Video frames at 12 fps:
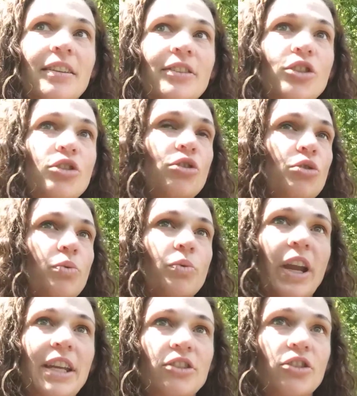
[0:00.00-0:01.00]

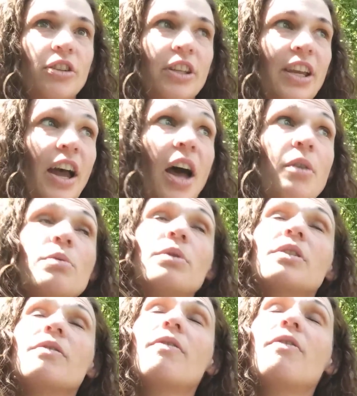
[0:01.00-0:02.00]
strangely, I
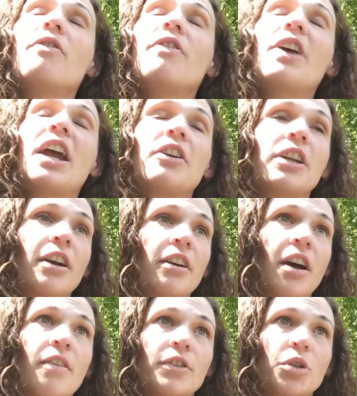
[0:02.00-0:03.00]
was very
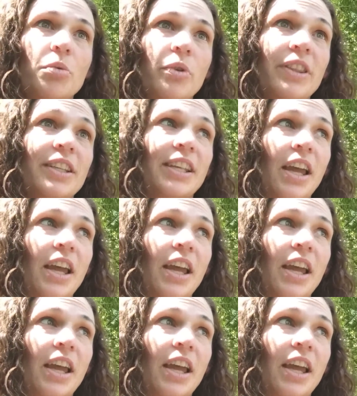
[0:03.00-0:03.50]
uncomfortable with this.